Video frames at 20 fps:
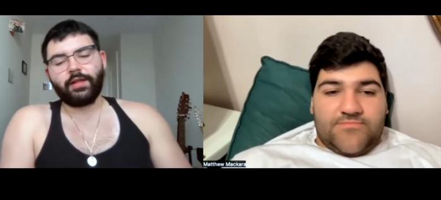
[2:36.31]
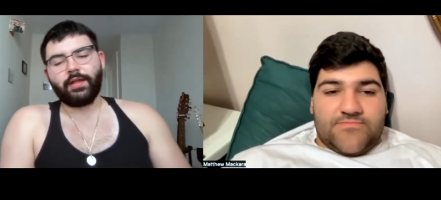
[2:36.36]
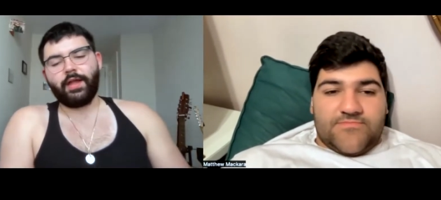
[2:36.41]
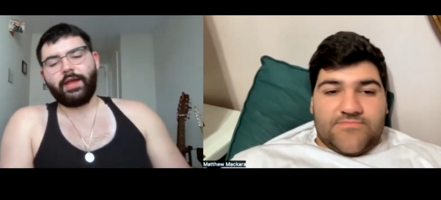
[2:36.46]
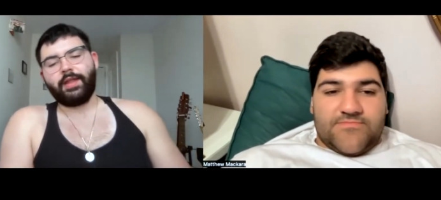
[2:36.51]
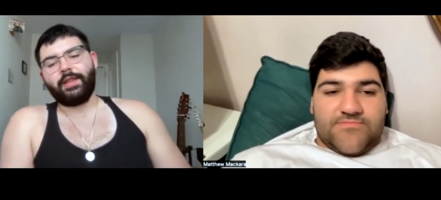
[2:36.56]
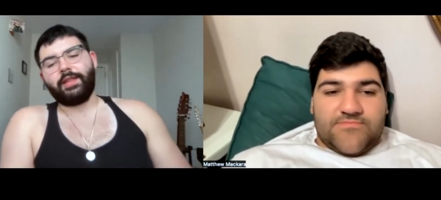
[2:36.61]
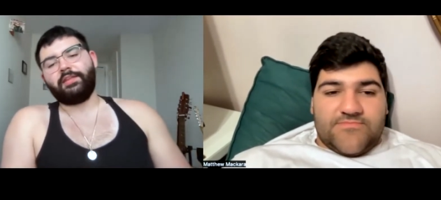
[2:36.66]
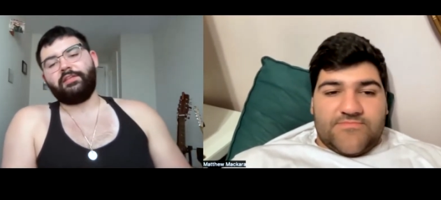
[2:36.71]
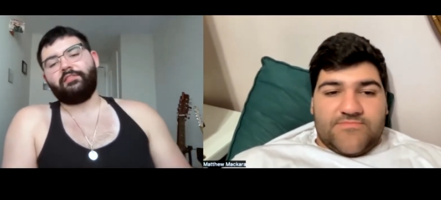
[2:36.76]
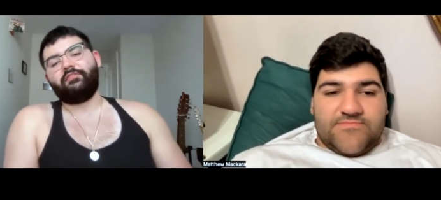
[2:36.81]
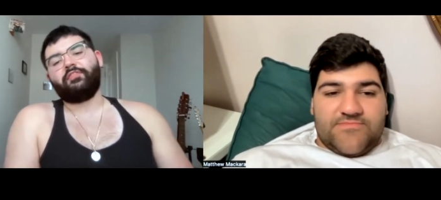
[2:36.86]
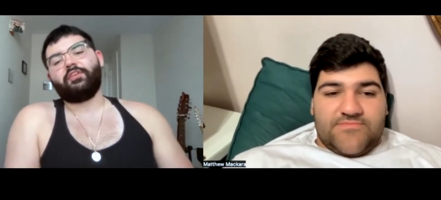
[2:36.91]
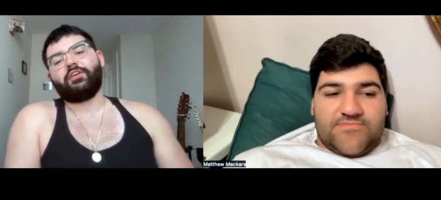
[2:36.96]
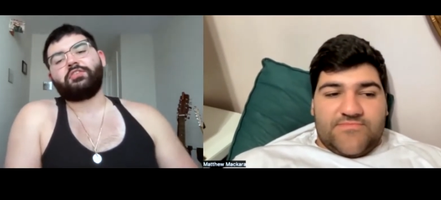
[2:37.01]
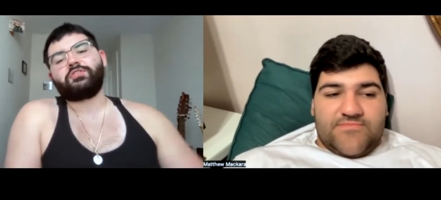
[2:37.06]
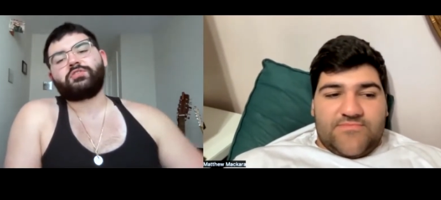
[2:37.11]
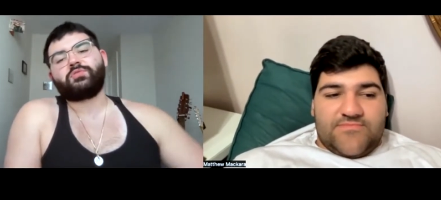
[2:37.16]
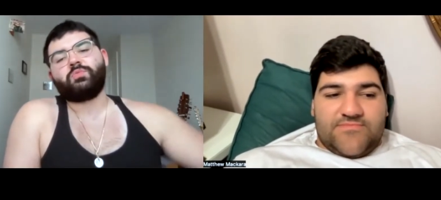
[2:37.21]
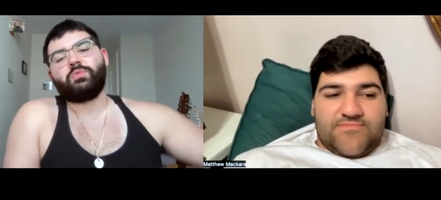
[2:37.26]
Speaker 1: and then the
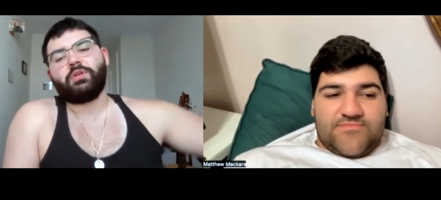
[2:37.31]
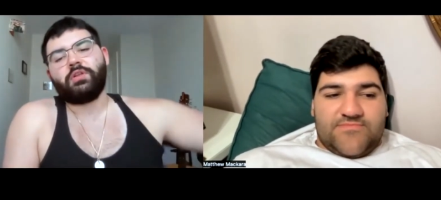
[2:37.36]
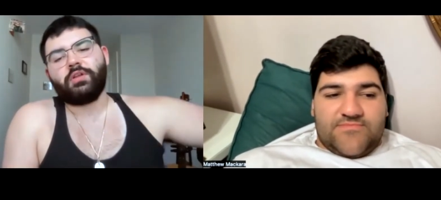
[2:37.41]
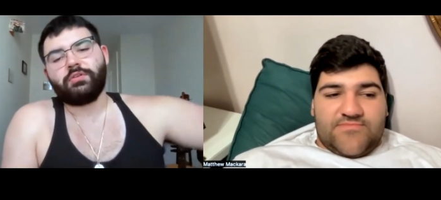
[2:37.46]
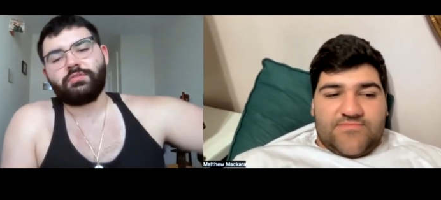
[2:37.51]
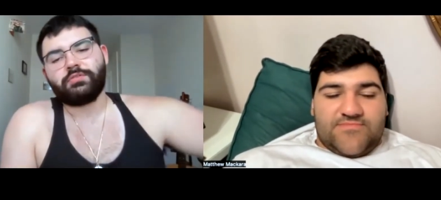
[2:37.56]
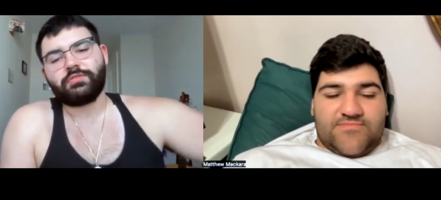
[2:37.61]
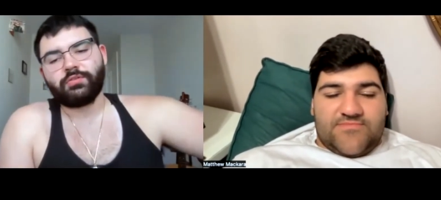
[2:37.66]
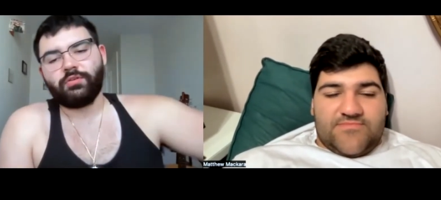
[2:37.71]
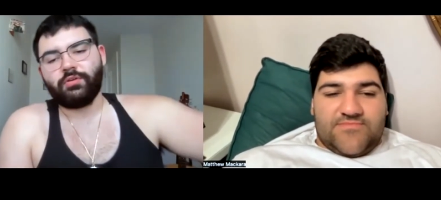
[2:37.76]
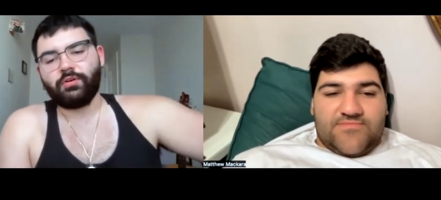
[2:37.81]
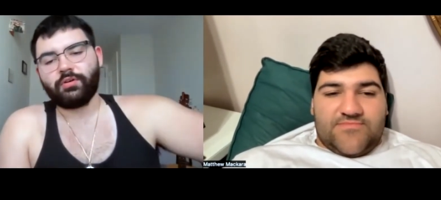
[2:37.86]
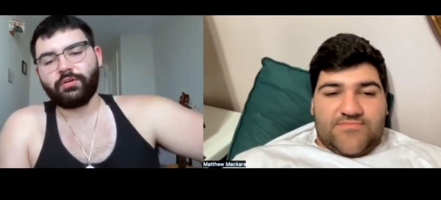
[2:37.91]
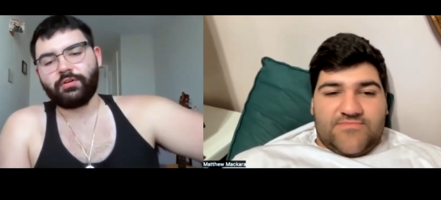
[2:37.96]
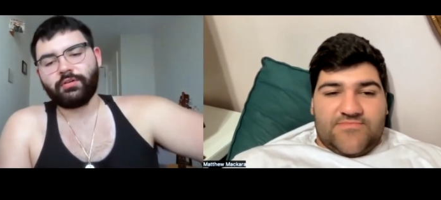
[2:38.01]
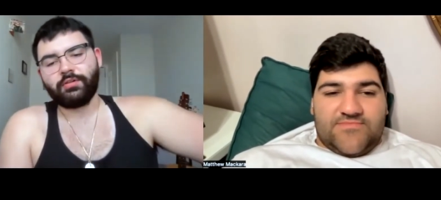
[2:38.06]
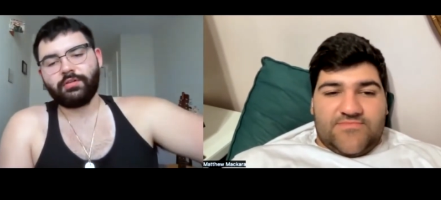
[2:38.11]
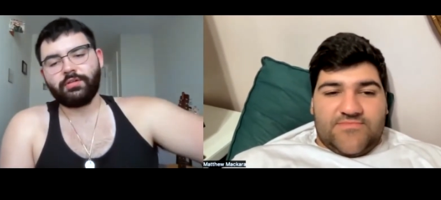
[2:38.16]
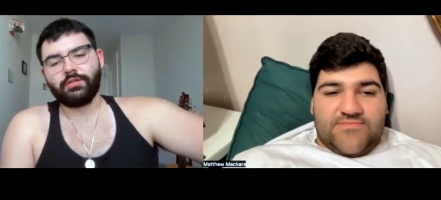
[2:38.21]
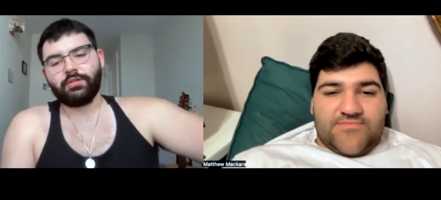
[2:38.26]
first willow
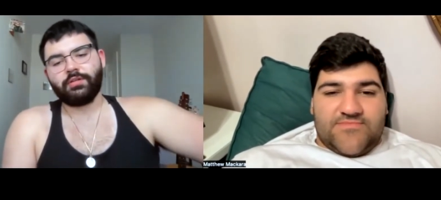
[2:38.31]
song